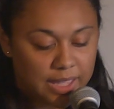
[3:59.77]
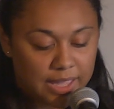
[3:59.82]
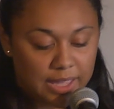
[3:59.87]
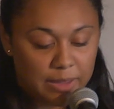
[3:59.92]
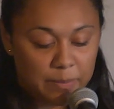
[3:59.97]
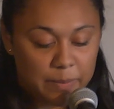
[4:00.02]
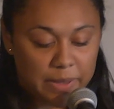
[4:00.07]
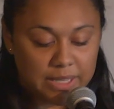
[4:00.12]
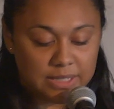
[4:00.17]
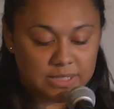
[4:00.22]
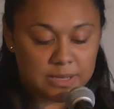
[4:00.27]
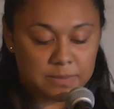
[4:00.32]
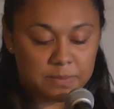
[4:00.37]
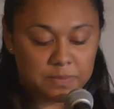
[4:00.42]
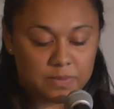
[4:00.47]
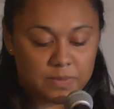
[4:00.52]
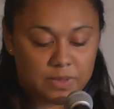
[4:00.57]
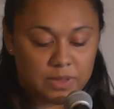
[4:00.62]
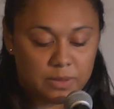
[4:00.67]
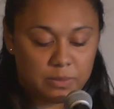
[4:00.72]
He picked up
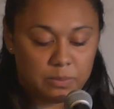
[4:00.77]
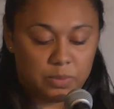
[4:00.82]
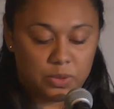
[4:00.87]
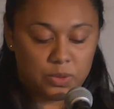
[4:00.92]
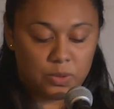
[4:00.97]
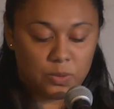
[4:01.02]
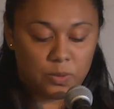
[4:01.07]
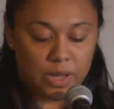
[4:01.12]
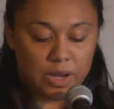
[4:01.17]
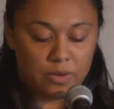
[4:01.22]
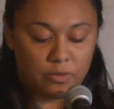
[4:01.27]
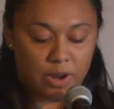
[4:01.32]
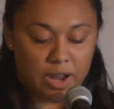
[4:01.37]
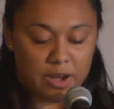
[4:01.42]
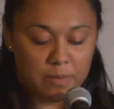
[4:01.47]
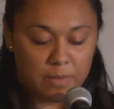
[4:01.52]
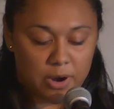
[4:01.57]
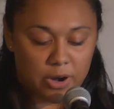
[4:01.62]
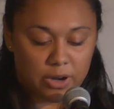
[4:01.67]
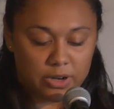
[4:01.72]
the blue and
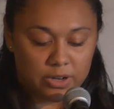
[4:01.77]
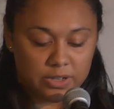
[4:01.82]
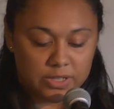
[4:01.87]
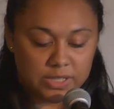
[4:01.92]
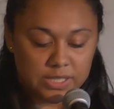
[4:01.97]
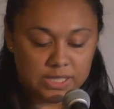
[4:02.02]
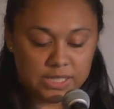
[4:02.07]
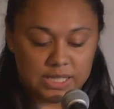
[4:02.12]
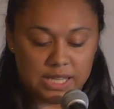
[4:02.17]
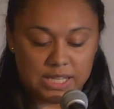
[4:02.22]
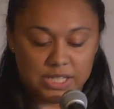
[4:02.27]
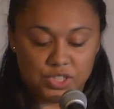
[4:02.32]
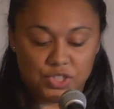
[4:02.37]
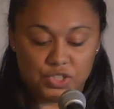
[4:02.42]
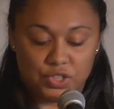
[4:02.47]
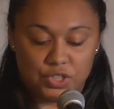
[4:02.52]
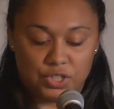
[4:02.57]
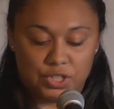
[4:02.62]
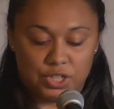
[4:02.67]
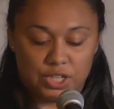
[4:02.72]
red markers and
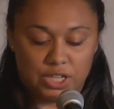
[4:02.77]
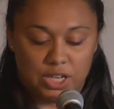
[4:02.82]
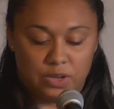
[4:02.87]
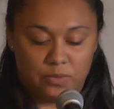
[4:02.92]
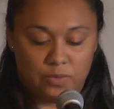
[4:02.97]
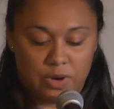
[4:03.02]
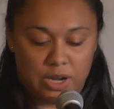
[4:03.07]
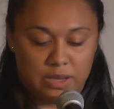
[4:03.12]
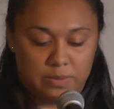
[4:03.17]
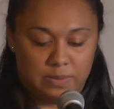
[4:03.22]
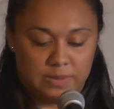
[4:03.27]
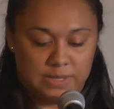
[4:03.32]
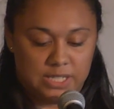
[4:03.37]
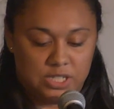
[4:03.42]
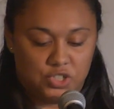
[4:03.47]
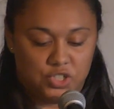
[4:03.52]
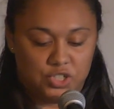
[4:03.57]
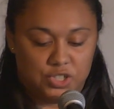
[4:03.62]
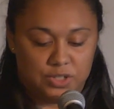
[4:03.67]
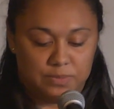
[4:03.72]
stood in ready
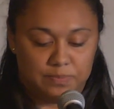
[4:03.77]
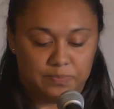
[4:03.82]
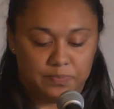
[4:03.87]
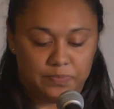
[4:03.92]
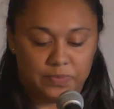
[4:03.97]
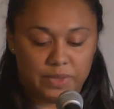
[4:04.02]
position.